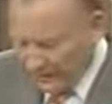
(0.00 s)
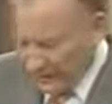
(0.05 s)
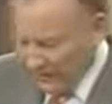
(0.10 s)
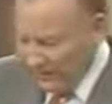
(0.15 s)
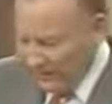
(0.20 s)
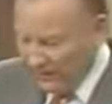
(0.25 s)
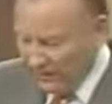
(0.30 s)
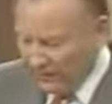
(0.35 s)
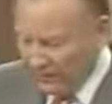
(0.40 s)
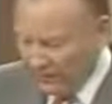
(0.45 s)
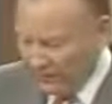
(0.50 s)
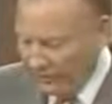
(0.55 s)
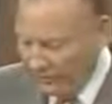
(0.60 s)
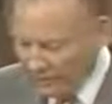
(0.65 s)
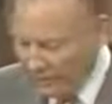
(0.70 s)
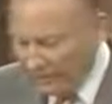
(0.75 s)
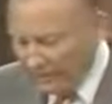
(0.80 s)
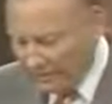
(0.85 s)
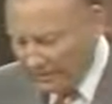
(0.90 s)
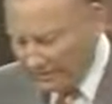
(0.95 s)
And in North
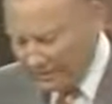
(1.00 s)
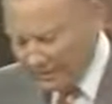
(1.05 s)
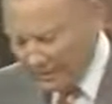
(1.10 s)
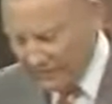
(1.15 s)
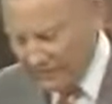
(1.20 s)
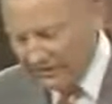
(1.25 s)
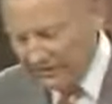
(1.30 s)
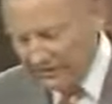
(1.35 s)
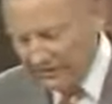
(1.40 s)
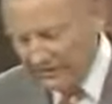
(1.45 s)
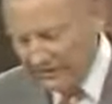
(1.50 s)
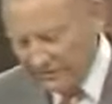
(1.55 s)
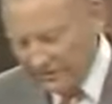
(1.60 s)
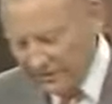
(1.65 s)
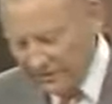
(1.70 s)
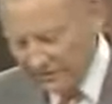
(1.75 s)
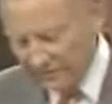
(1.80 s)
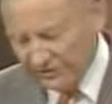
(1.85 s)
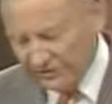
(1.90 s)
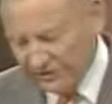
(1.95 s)
America, the Indians
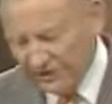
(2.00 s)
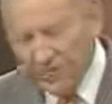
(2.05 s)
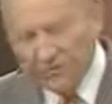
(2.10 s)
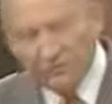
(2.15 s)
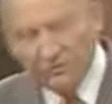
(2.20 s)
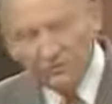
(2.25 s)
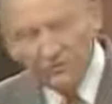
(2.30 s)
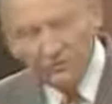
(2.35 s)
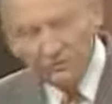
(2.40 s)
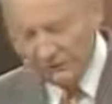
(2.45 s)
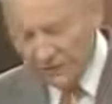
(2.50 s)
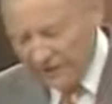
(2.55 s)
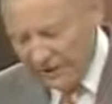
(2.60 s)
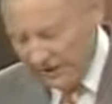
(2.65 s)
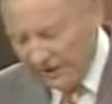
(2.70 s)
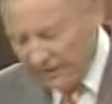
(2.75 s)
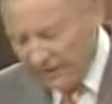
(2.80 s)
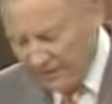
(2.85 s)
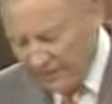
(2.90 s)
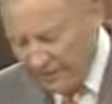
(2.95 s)
and Eskimos,
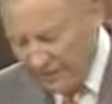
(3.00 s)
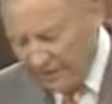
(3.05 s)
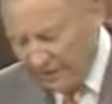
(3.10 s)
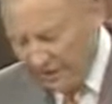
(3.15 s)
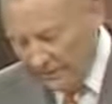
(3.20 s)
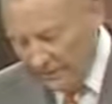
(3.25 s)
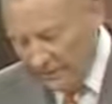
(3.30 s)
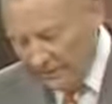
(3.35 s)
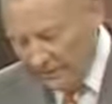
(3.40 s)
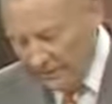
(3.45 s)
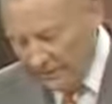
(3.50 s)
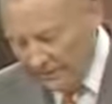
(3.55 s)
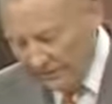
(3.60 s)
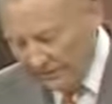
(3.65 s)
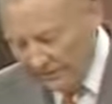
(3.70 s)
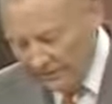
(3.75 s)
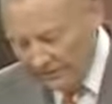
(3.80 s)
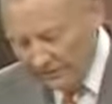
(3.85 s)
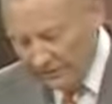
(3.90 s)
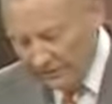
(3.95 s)
the bear
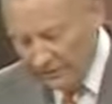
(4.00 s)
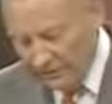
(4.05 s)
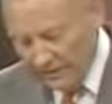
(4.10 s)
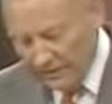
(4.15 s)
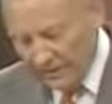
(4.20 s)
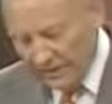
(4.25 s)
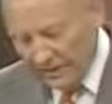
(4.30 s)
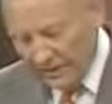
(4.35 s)
was sacred.